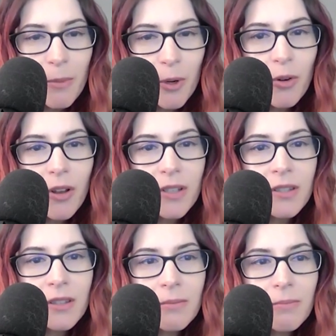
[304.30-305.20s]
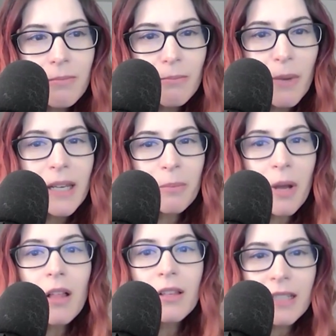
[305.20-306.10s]
across the money in
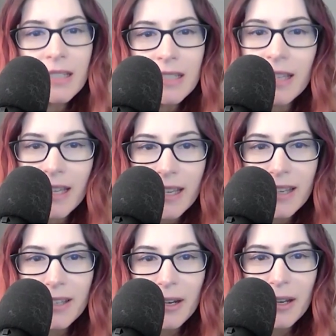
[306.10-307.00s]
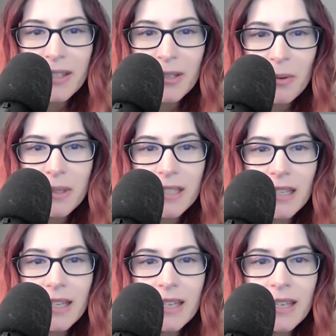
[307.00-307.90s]
politics thing, you know, and so it's
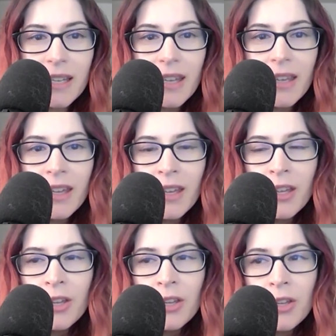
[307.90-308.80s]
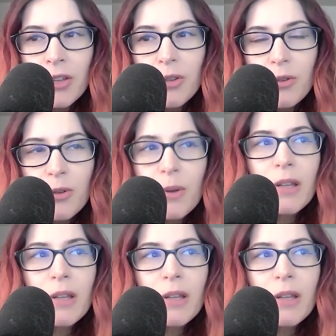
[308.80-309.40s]
like, you're doing